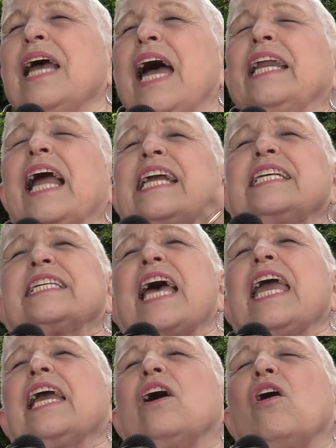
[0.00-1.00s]
And I
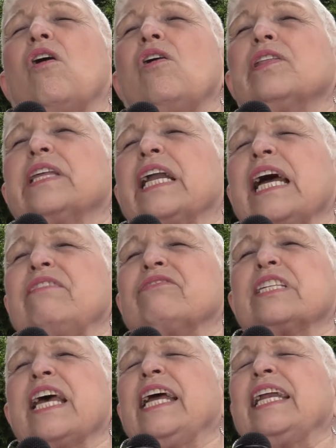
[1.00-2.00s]
take all that I've
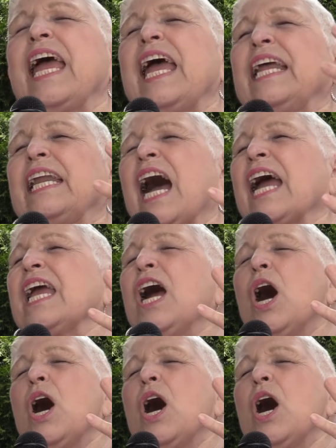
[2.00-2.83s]
said and I